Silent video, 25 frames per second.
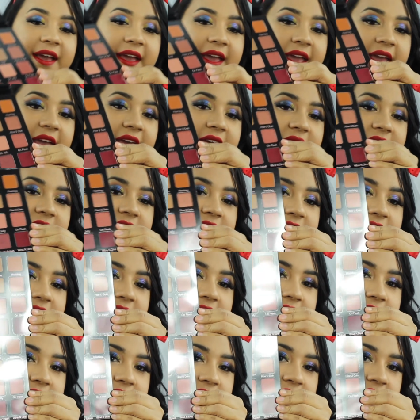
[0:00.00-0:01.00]
and this
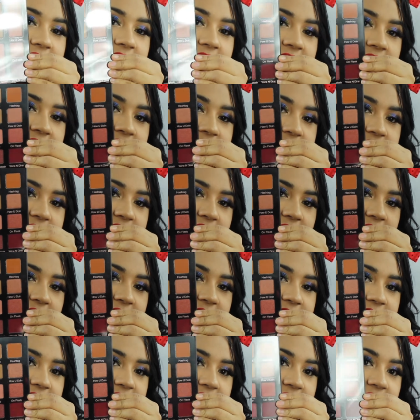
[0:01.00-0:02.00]
is the
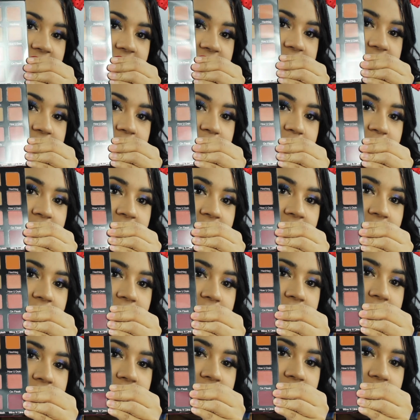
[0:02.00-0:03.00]
inside of it. It has a big
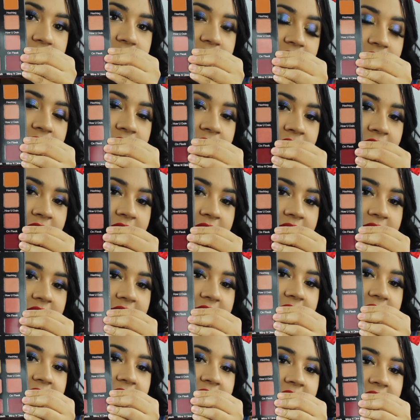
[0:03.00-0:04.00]
mirror
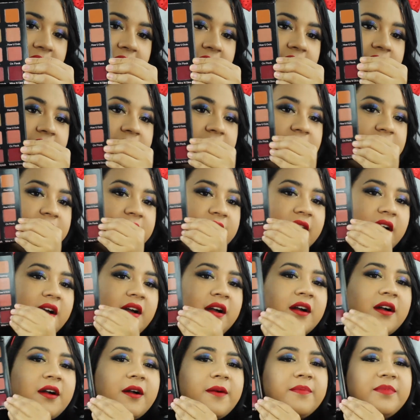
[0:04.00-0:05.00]
and
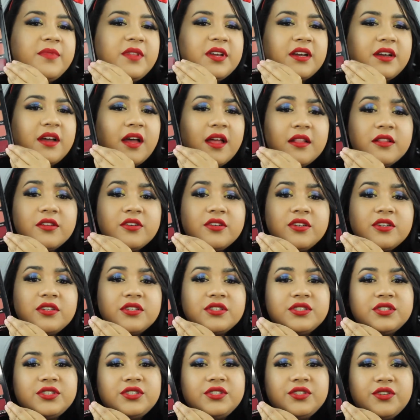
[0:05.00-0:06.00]
um, the
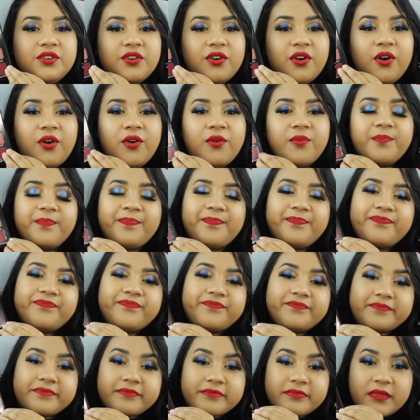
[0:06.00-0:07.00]
colors you know
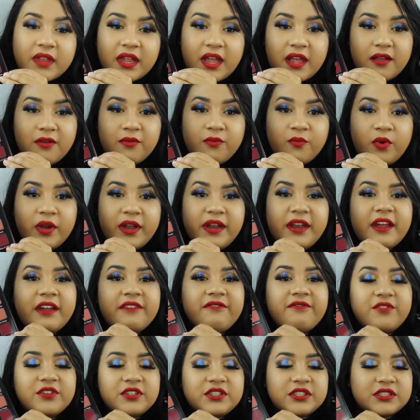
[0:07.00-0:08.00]
when
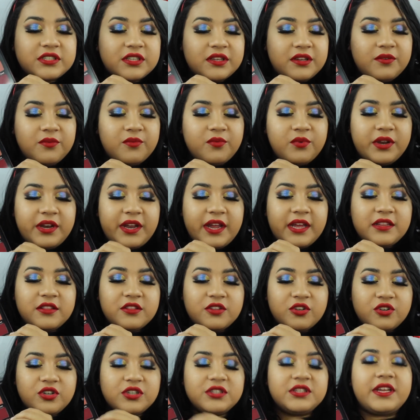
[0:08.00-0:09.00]
I was when I
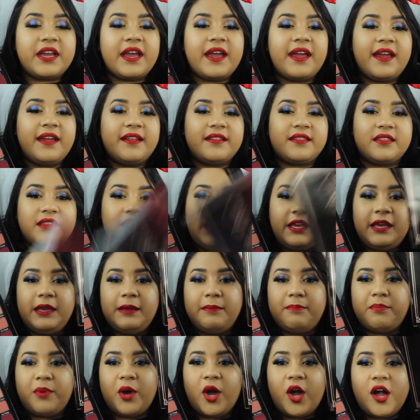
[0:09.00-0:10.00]
looked at
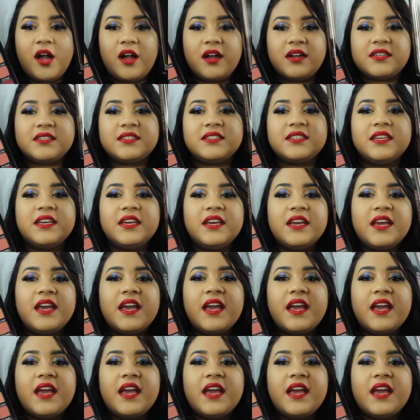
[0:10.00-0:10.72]
the box